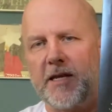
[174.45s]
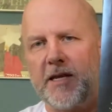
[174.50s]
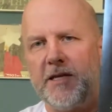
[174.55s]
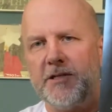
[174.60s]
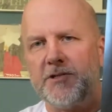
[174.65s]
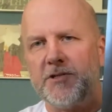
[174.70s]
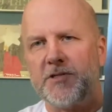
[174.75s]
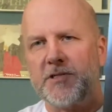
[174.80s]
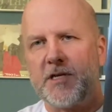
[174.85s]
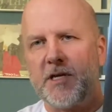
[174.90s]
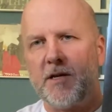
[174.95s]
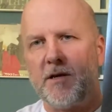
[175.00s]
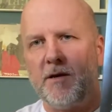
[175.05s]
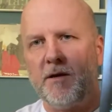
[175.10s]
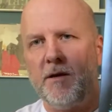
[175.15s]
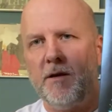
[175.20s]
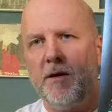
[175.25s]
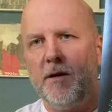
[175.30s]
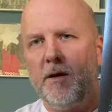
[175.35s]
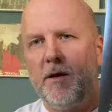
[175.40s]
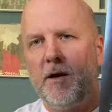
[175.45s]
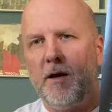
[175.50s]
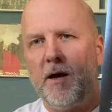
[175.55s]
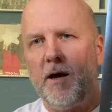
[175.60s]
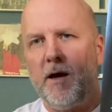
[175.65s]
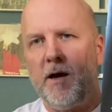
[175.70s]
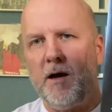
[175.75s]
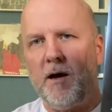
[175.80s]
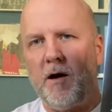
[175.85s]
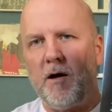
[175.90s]
interesting
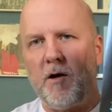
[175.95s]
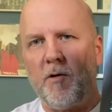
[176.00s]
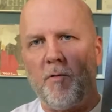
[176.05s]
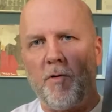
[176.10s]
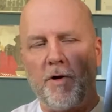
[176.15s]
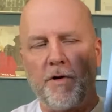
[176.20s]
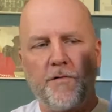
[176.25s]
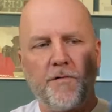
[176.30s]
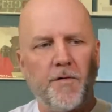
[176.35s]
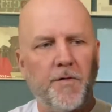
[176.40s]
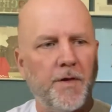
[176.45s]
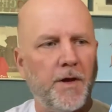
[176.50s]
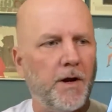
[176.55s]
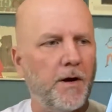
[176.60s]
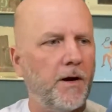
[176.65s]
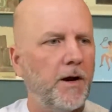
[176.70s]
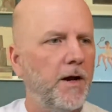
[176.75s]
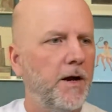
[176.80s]
artwork for their